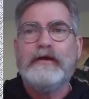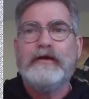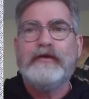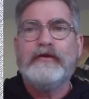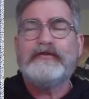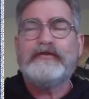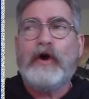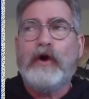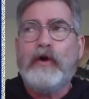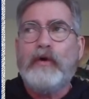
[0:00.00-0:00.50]

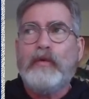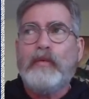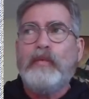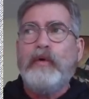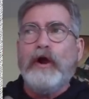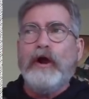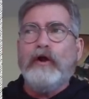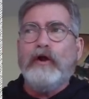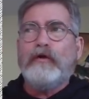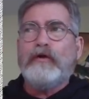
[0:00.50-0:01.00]
So,
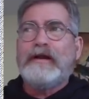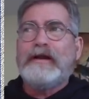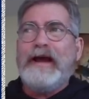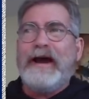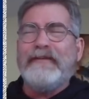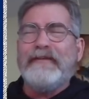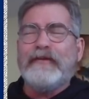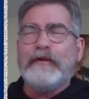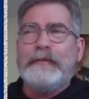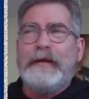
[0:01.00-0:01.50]
world
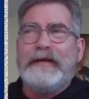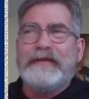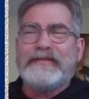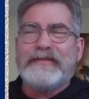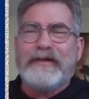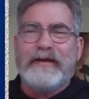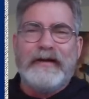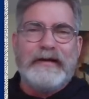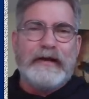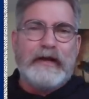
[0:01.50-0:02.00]

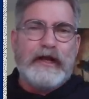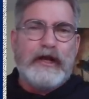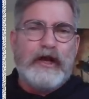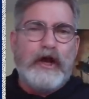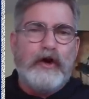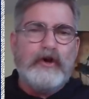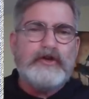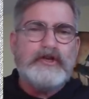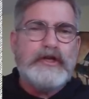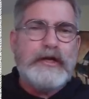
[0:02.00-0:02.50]
governments are in
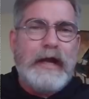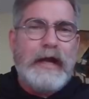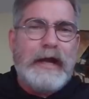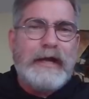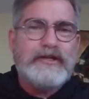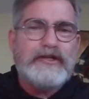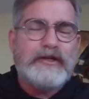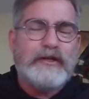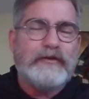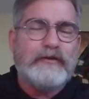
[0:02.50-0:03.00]

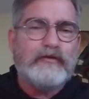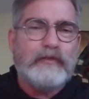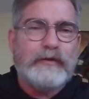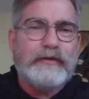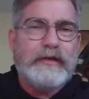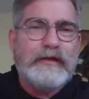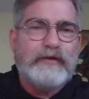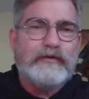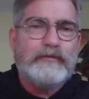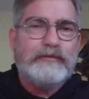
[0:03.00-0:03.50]
negotiations with
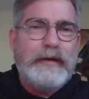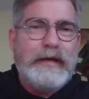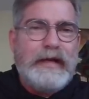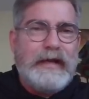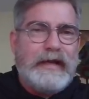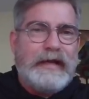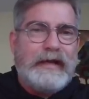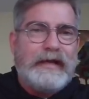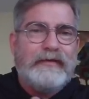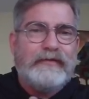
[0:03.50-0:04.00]
these
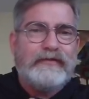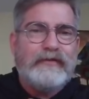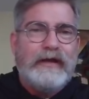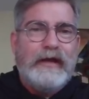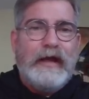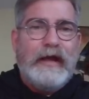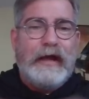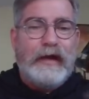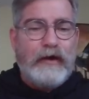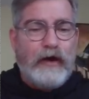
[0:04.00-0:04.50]
beings
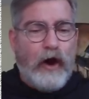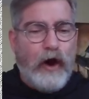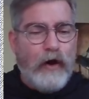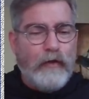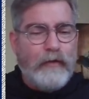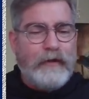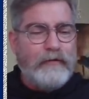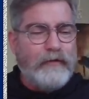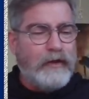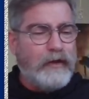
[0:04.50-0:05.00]
and all
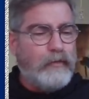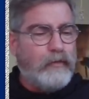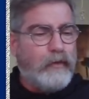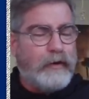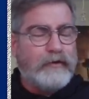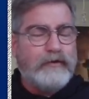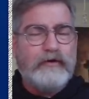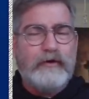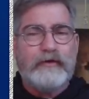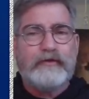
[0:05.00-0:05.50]
they really
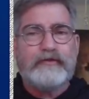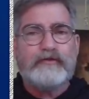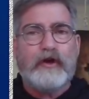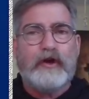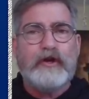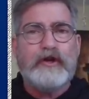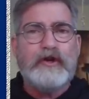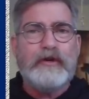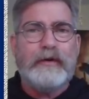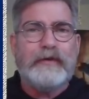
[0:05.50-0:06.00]
want to do is
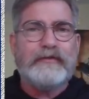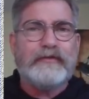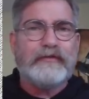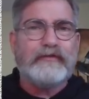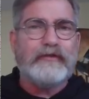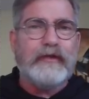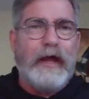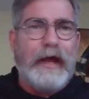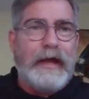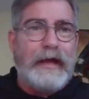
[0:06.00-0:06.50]
turn you into
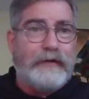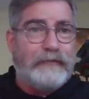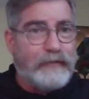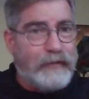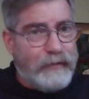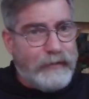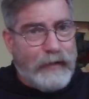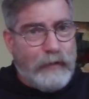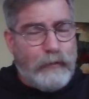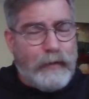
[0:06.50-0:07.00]
slaves.
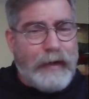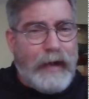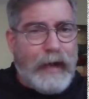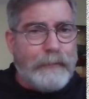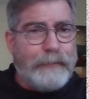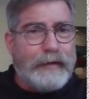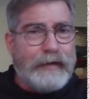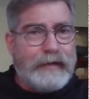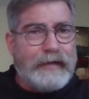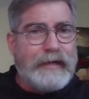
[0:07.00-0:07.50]
Isn't that what
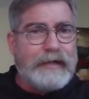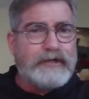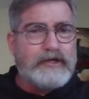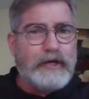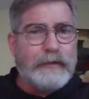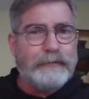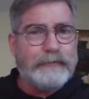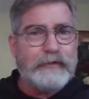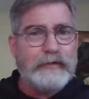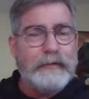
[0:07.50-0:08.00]
happened in
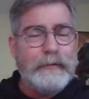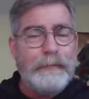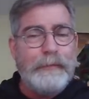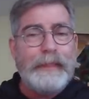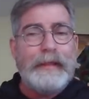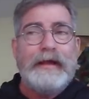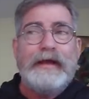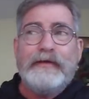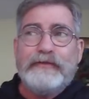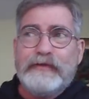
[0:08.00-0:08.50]
Egypt?
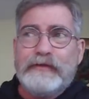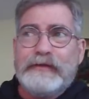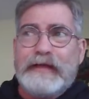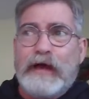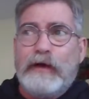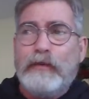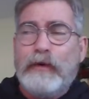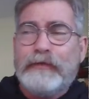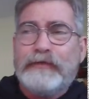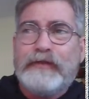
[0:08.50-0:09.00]
Isn't
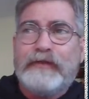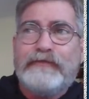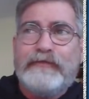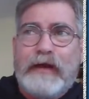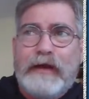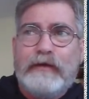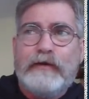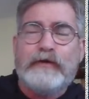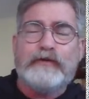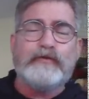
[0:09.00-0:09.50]
that what the
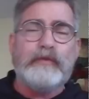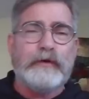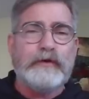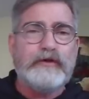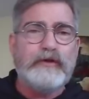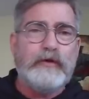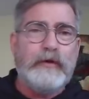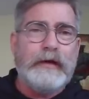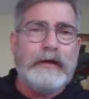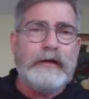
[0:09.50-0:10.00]
pharaohs were
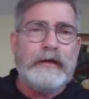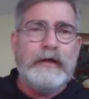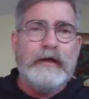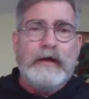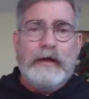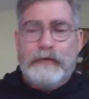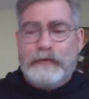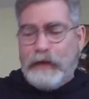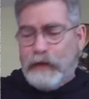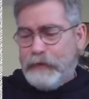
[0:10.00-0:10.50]
doing?
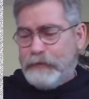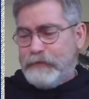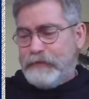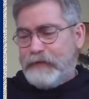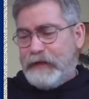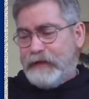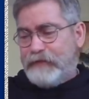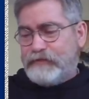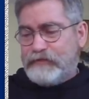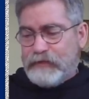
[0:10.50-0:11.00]
Not only did
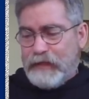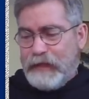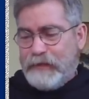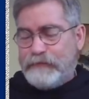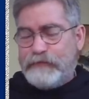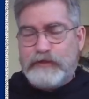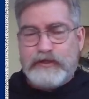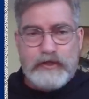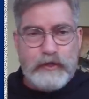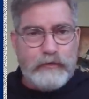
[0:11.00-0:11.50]
they enslave
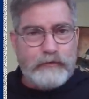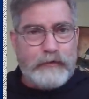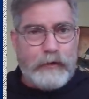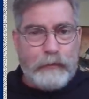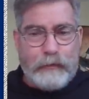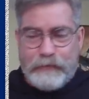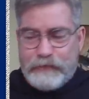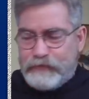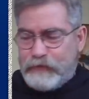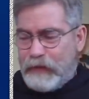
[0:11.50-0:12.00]
the Jews, they
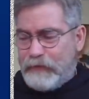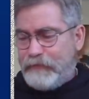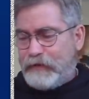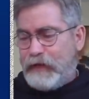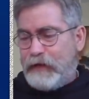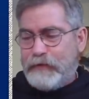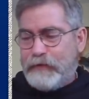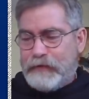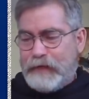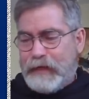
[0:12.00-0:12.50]
were enslaving
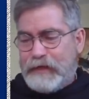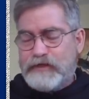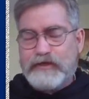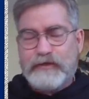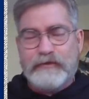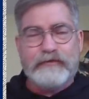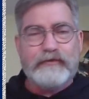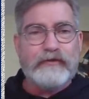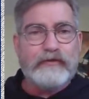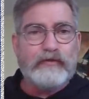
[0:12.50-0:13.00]
other
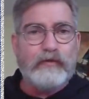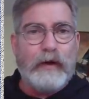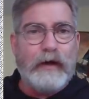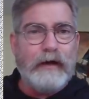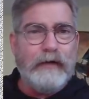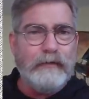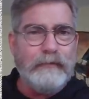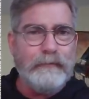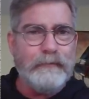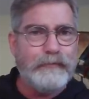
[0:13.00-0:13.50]
nations as
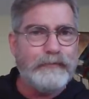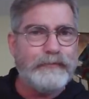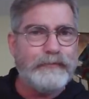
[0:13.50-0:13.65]
well.